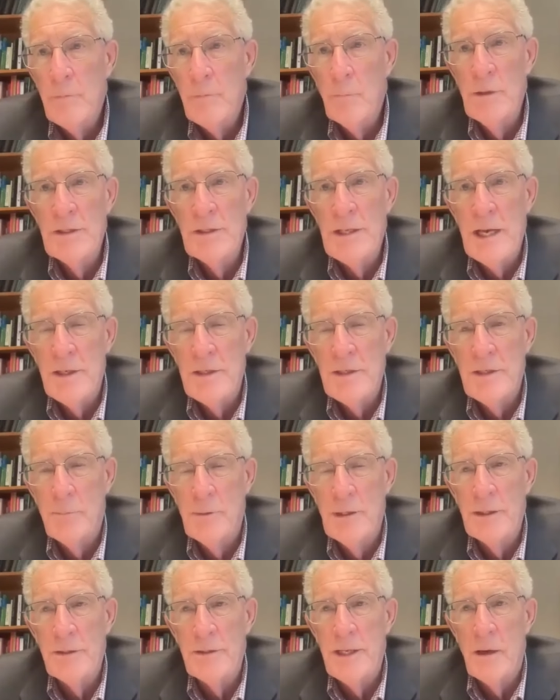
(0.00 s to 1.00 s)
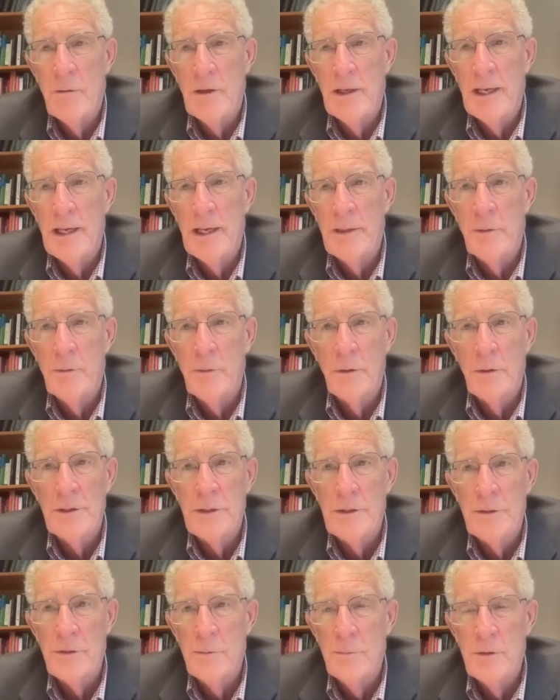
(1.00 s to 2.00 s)
We interrogated all
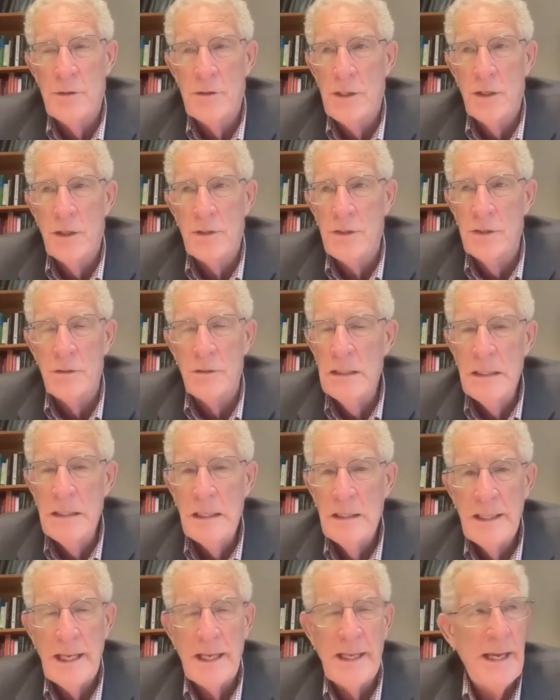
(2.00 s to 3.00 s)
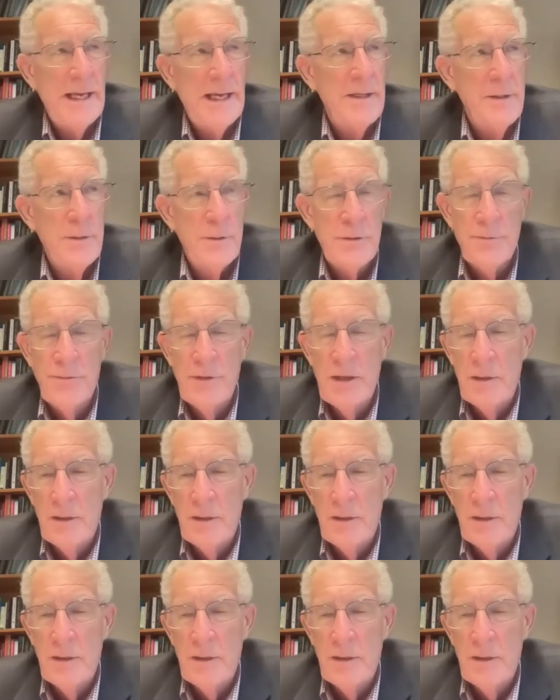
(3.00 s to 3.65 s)
these tumor cells, and they can't use